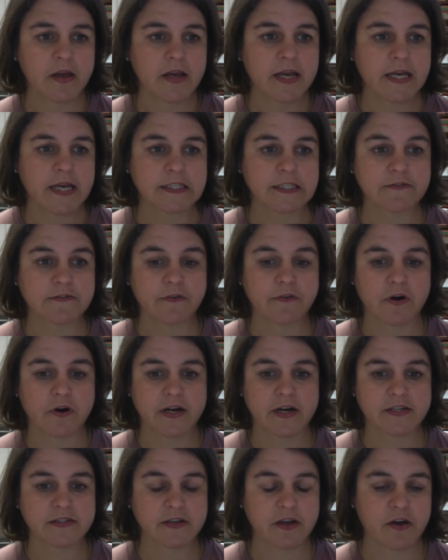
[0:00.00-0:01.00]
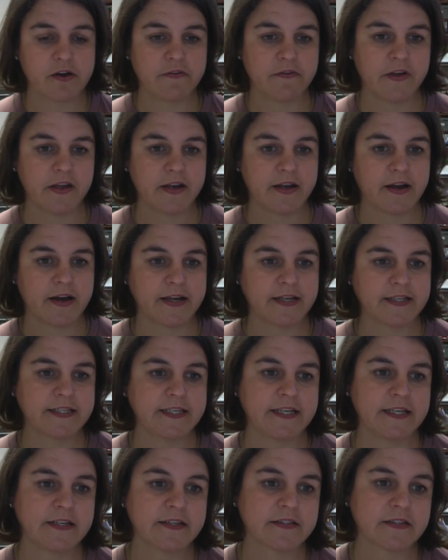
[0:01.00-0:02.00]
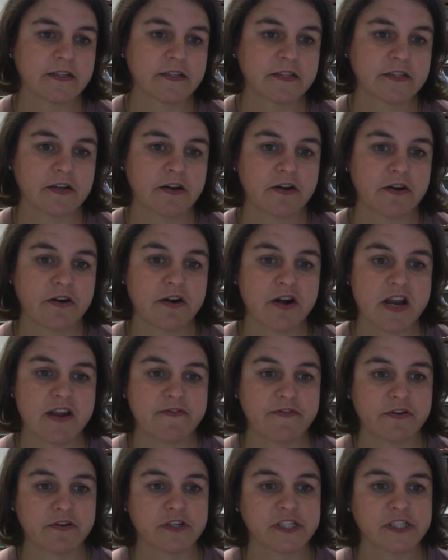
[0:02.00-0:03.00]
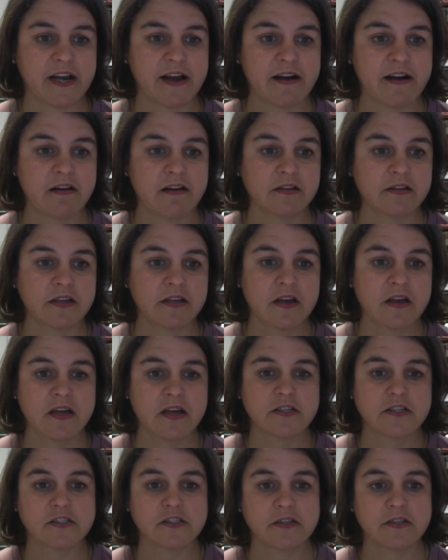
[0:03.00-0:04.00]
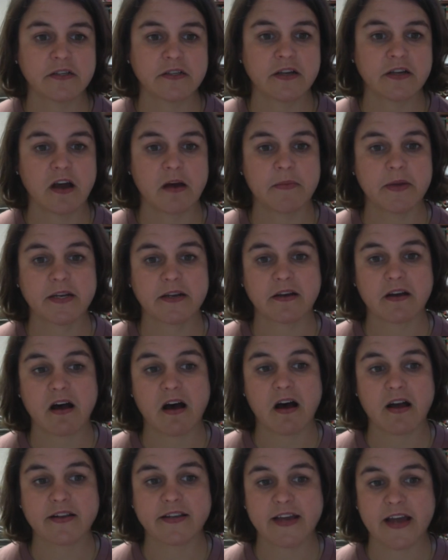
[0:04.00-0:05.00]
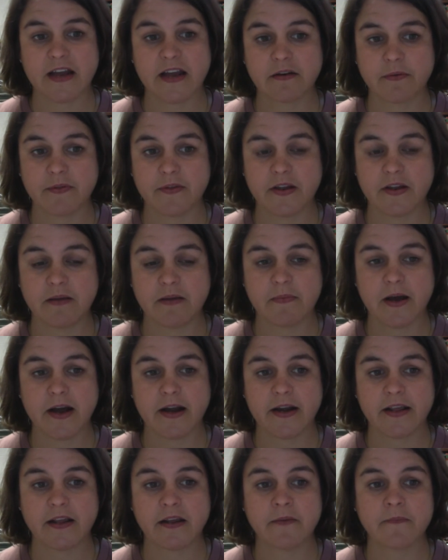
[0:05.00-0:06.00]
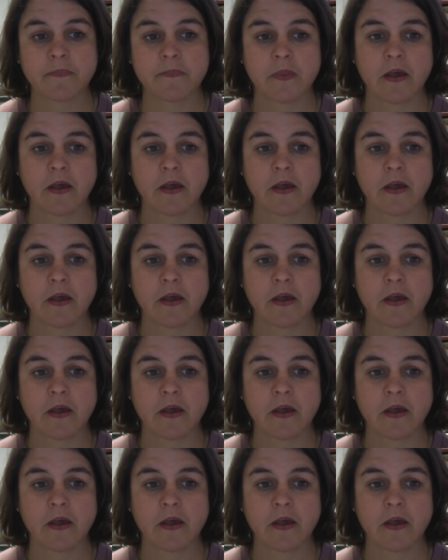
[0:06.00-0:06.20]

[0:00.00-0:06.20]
As far as COVID-19 is concerned, if your child should come into contact with anybody